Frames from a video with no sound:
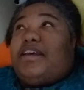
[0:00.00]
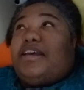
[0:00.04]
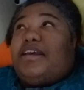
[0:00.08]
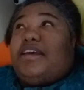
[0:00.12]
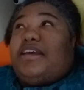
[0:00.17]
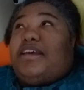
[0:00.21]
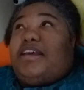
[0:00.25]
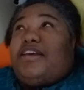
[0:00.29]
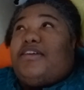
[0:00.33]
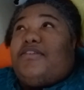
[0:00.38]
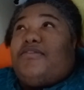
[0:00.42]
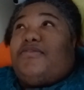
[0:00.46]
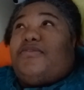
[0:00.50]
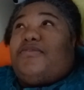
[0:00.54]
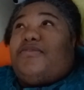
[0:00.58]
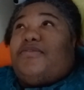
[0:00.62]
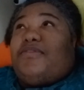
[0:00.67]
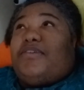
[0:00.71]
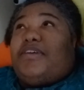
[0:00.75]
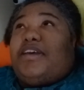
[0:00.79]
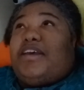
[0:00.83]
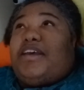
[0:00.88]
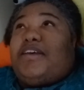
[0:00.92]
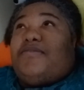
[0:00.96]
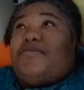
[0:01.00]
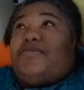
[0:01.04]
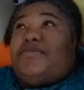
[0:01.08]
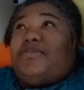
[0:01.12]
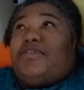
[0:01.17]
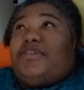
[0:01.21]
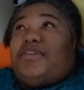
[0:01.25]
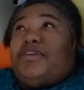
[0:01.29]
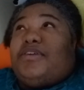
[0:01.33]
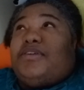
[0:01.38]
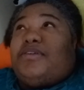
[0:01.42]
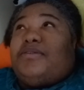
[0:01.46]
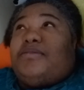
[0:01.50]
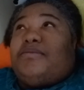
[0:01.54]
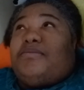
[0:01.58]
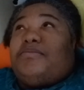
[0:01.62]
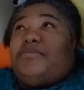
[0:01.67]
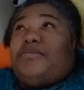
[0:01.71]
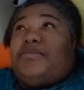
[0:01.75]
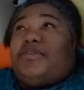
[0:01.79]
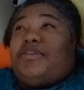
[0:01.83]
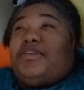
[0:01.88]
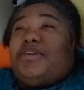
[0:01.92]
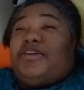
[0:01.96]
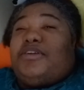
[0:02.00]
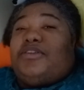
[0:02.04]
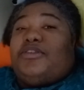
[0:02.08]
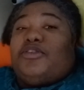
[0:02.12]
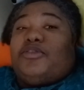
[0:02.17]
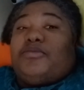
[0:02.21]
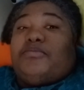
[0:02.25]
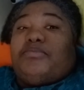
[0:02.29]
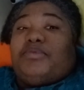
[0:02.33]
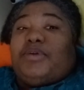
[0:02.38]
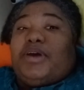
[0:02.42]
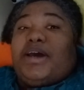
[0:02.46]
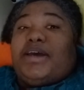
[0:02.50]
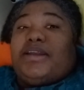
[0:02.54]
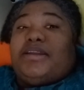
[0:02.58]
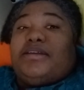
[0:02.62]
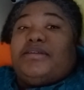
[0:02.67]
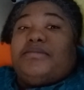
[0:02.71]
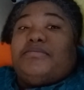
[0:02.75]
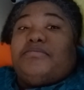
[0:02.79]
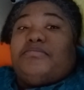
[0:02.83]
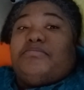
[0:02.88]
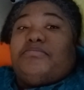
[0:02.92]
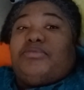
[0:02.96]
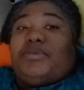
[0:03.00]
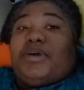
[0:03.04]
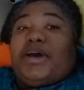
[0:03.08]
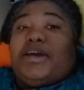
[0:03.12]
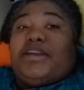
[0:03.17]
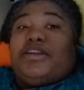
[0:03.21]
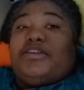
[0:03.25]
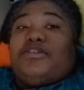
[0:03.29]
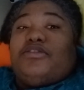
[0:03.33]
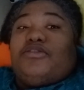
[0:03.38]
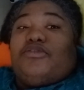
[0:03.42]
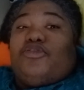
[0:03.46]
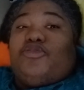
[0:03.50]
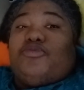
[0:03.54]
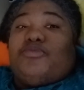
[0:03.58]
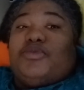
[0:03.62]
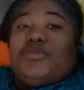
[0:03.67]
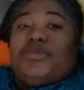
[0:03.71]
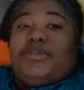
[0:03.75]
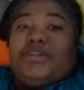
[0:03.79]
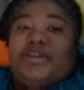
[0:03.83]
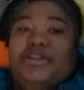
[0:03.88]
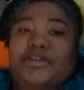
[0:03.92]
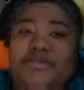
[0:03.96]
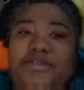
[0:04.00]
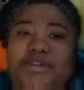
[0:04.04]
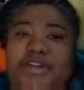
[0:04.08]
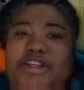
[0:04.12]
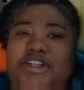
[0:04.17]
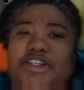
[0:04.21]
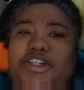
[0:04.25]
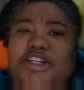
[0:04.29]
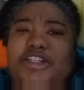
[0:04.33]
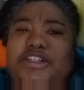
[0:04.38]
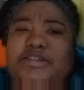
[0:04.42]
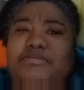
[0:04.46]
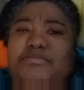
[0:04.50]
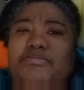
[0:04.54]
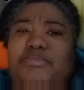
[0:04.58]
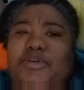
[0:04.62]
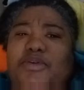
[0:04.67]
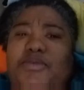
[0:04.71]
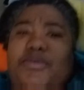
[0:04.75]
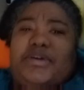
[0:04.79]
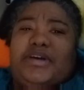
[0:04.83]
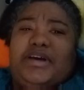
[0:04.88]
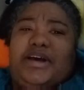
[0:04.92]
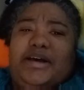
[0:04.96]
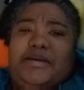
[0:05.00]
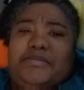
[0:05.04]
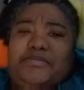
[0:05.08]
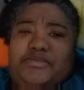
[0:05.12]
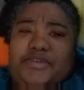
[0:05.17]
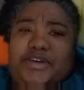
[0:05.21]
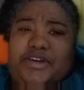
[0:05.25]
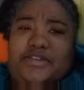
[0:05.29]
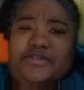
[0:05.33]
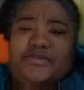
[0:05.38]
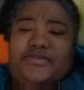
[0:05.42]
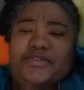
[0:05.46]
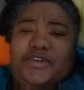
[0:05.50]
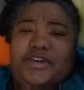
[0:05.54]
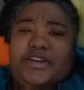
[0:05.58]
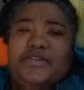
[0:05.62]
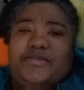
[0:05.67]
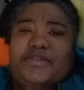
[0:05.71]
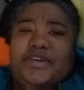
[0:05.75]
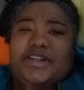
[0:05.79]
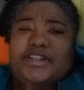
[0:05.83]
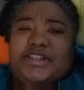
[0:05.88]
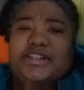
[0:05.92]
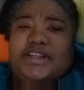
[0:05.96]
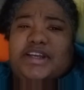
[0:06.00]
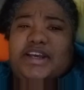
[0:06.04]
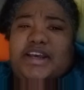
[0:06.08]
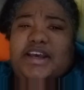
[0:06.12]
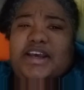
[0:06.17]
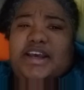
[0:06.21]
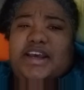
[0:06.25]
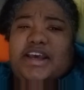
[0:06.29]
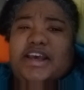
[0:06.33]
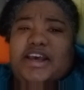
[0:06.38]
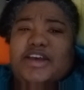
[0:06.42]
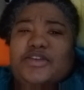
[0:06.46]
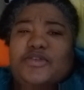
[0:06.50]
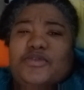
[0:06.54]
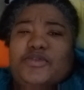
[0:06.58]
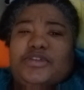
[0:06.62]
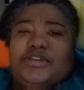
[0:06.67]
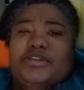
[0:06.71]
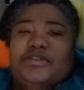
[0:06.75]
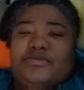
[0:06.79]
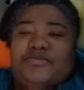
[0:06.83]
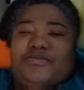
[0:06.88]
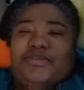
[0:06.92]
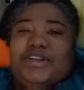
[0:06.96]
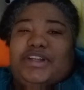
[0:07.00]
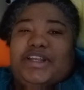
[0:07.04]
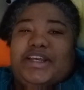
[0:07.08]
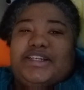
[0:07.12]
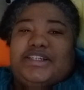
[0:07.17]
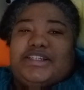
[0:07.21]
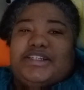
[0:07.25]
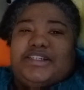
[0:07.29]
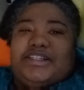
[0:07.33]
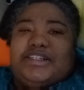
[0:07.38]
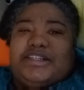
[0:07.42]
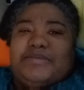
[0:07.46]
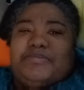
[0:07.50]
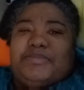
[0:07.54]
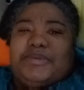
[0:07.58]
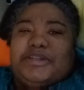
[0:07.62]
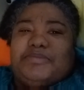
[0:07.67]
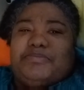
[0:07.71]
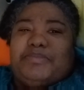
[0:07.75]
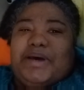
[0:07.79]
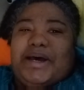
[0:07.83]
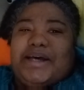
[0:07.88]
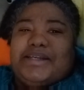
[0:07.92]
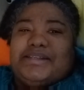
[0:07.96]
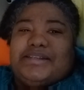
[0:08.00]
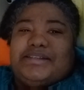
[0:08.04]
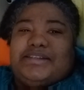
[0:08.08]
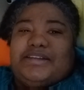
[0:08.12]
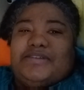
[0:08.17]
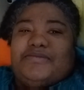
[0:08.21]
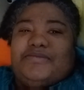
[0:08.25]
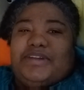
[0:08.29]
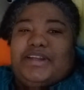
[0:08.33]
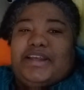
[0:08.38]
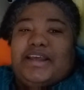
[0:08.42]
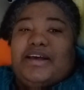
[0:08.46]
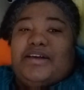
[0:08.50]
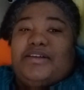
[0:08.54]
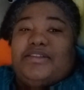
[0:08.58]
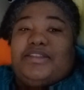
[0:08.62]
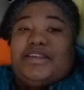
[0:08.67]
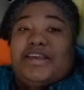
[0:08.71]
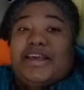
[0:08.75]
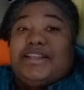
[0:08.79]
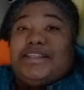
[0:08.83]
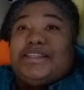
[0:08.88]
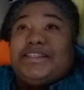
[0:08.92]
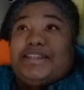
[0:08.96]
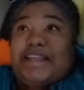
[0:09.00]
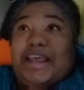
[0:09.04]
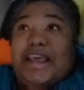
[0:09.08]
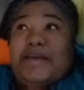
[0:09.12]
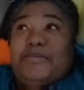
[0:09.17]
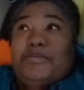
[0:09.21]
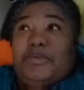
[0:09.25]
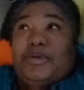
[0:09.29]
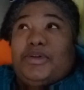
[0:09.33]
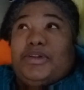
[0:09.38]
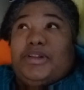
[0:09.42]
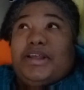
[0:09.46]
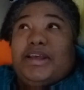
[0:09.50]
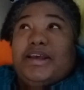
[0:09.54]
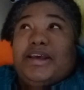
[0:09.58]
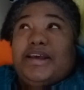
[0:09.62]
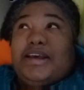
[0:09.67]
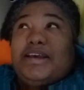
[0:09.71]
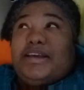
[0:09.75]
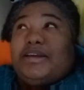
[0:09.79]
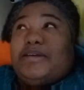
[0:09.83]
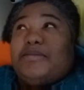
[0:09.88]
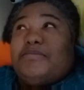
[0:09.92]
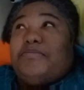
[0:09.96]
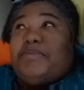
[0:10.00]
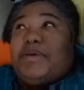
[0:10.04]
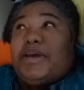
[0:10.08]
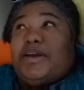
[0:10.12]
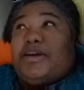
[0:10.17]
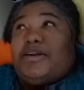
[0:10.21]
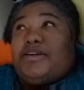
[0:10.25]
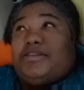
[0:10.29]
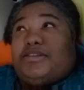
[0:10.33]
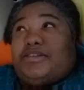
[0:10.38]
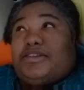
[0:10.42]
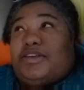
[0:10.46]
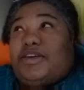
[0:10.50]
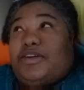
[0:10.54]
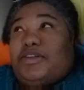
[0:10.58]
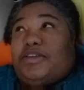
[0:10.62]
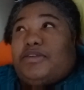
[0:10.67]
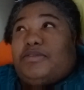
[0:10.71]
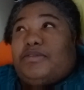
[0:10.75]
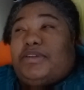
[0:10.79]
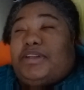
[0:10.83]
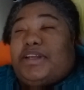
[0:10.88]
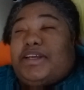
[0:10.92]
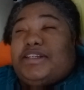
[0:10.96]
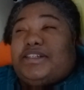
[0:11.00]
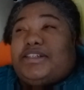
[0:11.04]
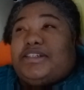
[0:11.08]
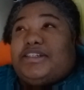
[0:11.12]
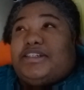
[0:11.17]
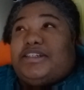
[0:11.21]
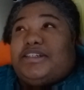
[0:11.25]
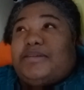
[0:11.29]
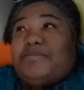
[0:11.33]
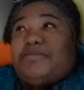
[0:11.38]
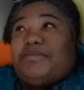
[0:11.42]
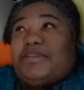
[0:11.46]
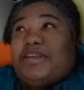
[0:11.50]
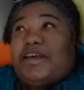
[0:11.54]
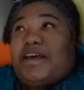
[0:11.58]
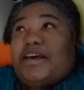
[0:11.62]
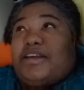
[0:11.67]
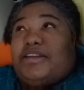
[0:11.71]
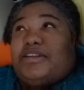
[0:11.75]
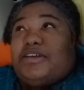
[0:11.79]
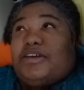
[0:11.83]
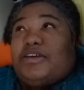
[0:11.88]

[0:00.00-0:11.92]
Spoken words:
if the bride and groom, who literally just broke up right in front of us and whose relationship is positively healthy and stable compared to the relationship that